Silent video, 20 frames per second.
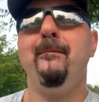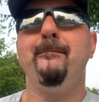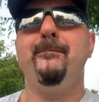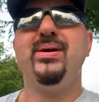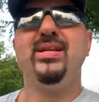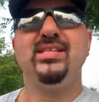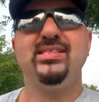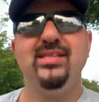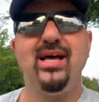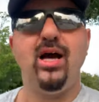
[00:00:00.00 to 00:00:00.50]

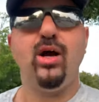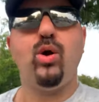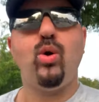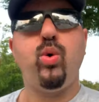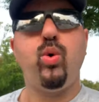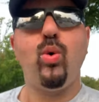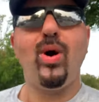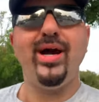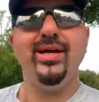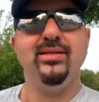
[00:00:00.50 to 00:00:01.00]
But it's not
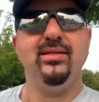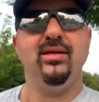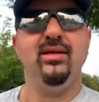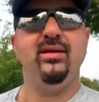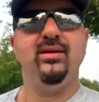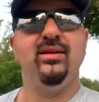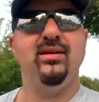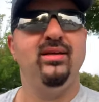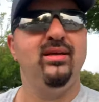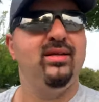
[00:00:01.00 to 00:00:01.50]
quite
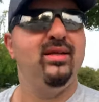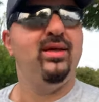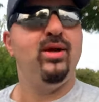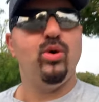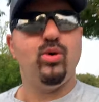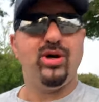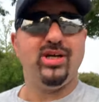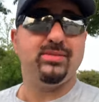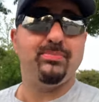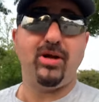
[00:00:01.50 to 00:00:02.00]

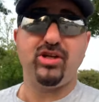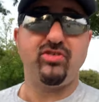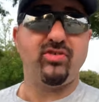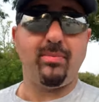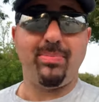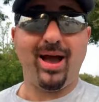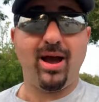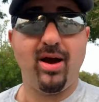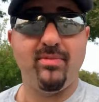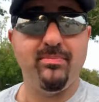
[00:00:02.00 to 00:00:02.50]
as much
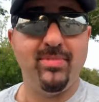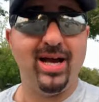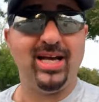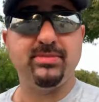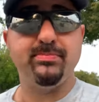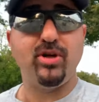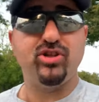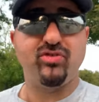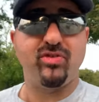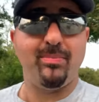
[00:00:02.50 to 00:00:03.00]

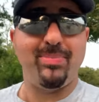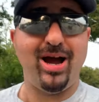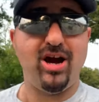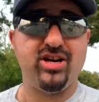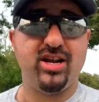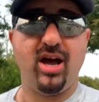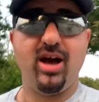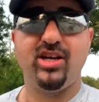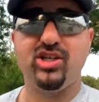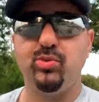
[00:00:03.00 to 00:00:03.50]
of a
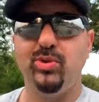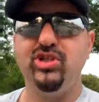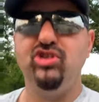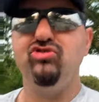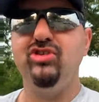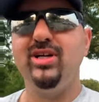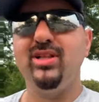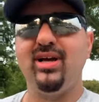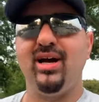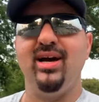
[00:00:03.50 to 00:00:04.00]
paradox when you
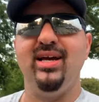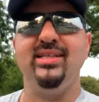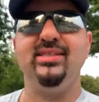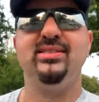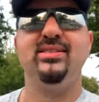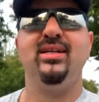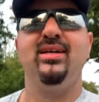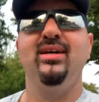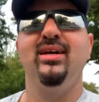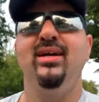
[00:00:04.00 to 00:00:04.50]

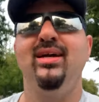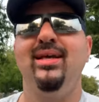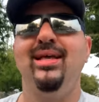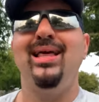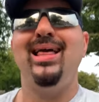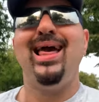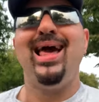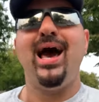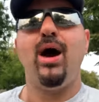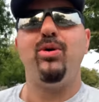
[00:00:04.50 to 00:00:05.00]
realize
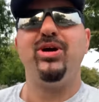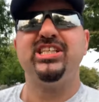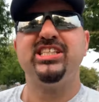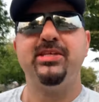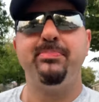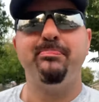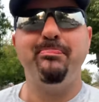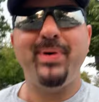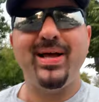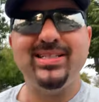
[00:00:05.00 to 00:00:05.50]
how
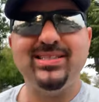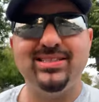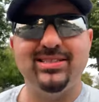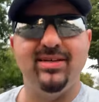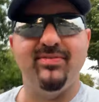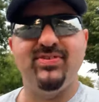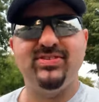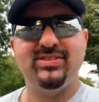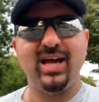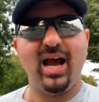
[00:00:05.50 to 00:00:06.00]

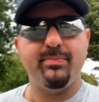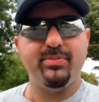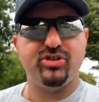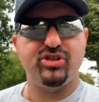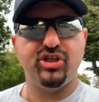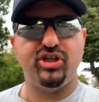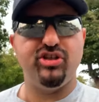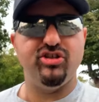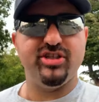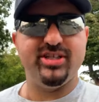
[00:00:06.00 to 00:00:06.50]
expensive
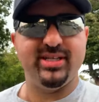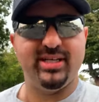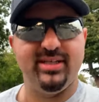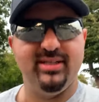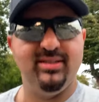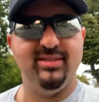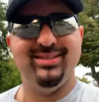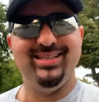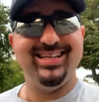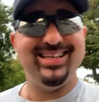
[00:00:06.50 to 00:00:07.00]

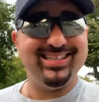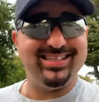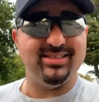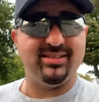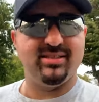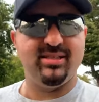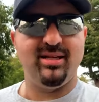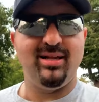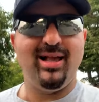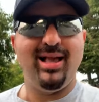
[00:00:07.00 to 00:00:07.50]
cybersecurity
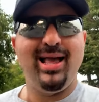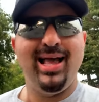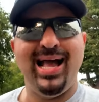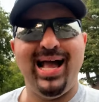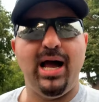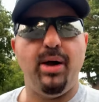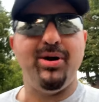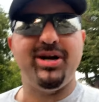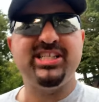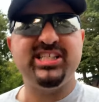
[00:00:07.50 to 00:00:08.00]
is,
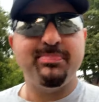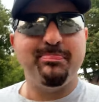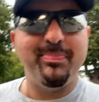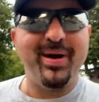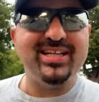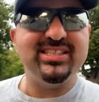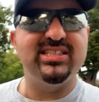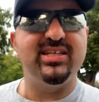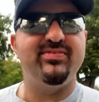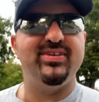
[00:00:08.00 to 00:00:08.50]
how
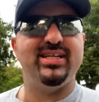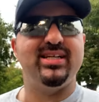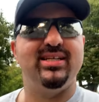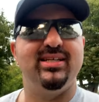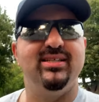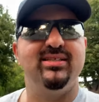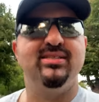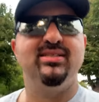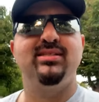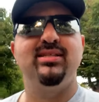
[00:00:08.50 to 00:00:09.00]
expensive it
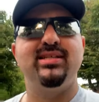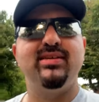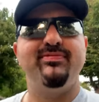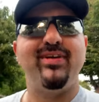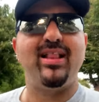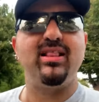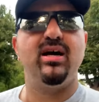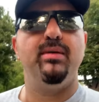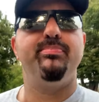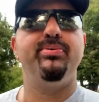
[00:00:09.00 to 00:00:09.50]
is to
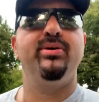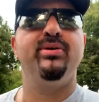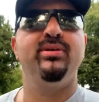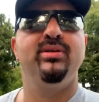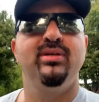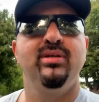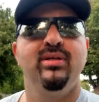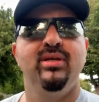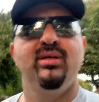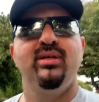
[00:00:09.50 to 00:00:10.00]
develop
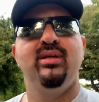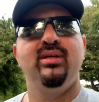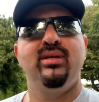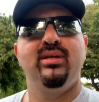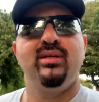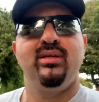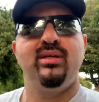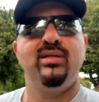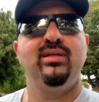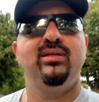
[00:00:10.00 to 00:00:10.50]

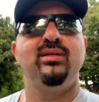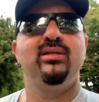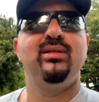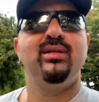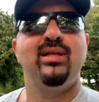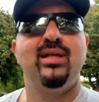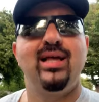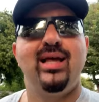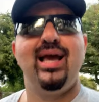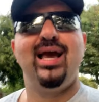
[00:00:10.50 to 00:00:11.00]

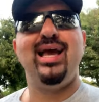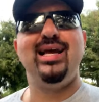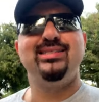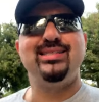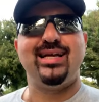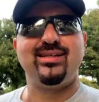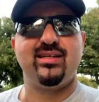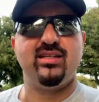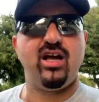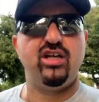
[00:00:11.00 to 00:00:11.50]
a
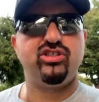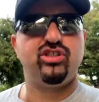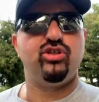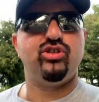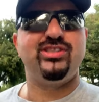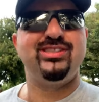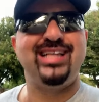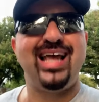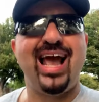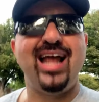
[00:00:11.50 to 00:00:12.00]
technological
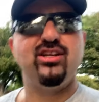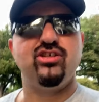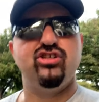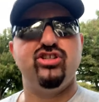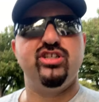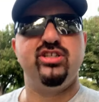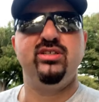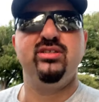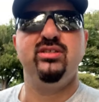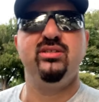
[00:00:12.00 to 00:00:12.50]

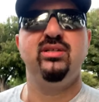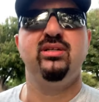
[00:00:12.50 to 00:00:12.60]
standard